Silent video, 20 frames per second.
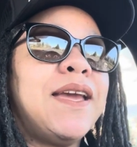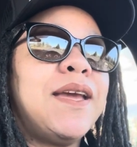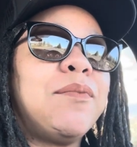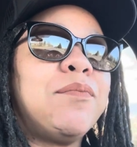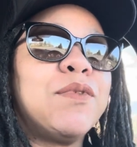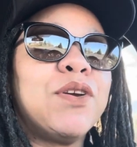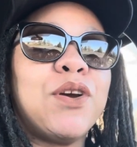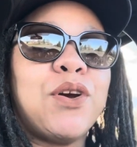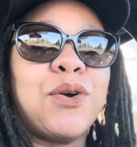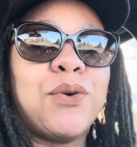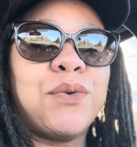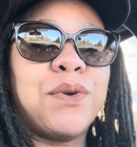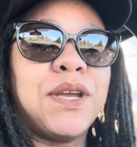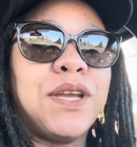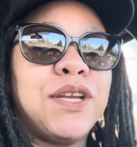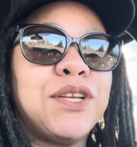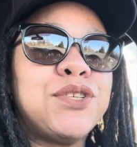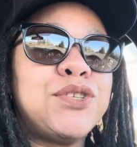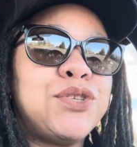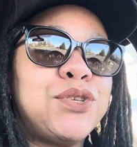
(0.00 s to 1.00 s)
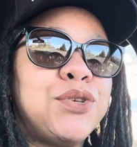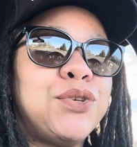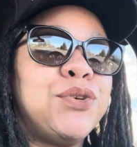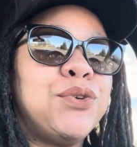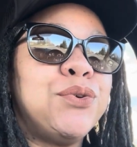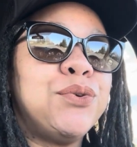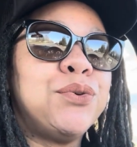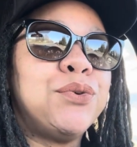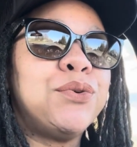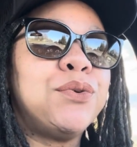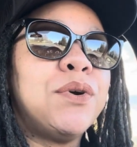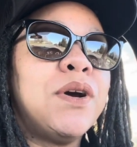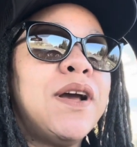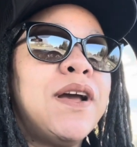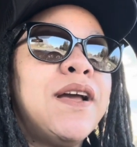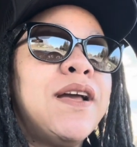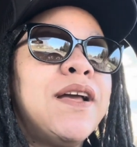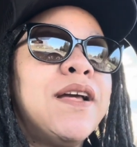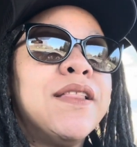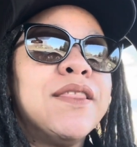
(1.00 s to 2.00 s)
am going to
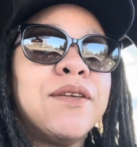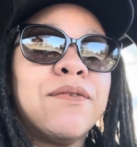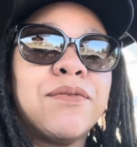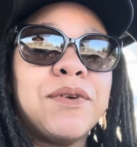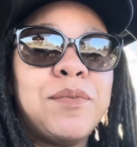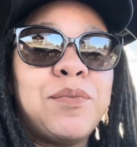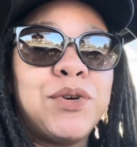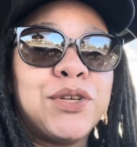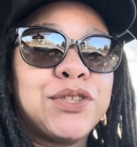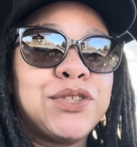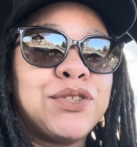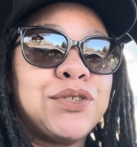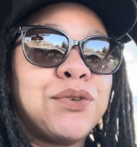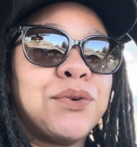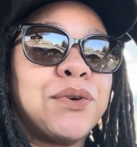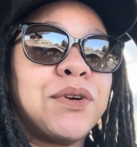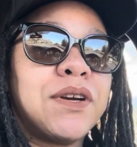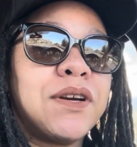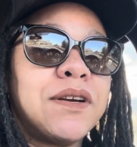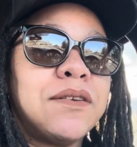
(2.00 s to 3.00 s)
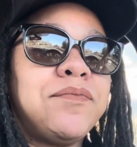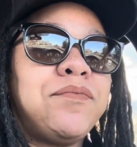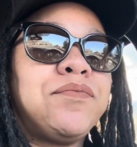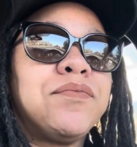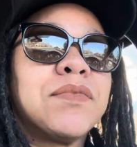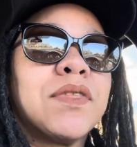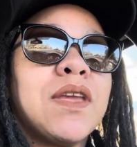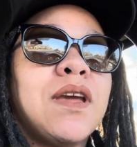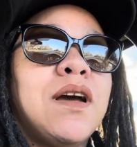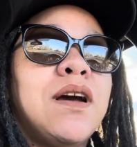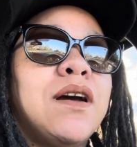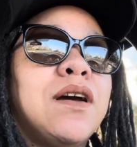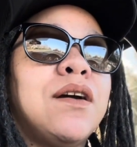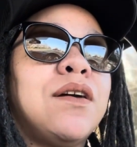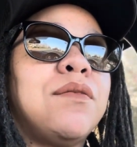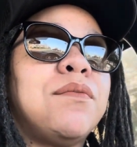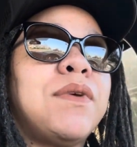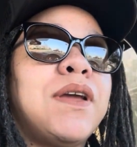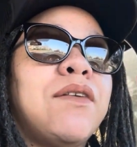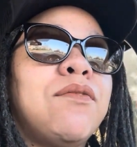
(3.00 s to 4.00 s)
the free bookstore.
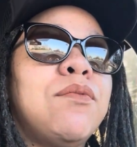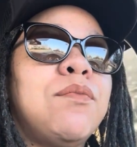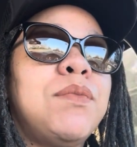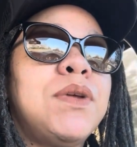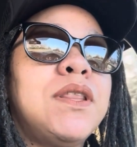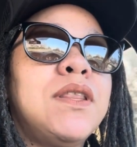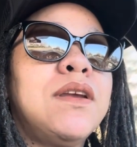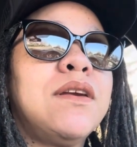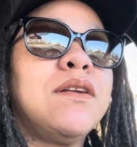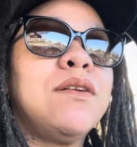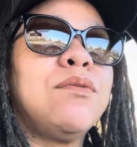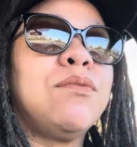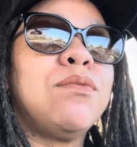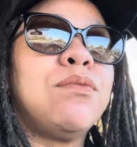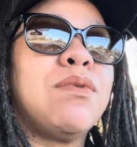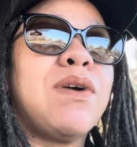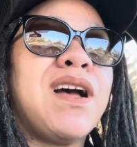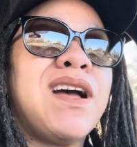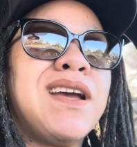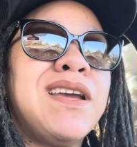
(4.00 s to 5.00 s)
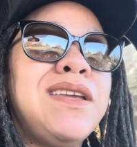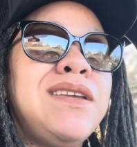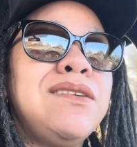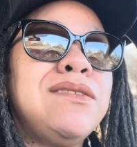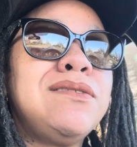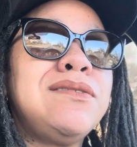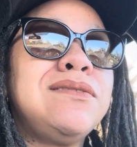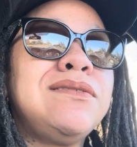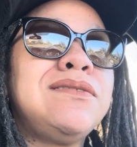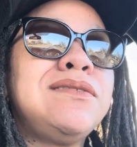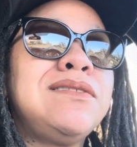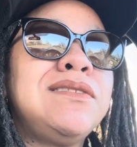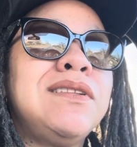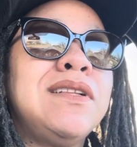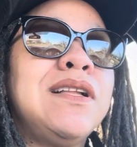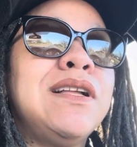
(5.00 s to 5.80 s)
I haven't been there in a while.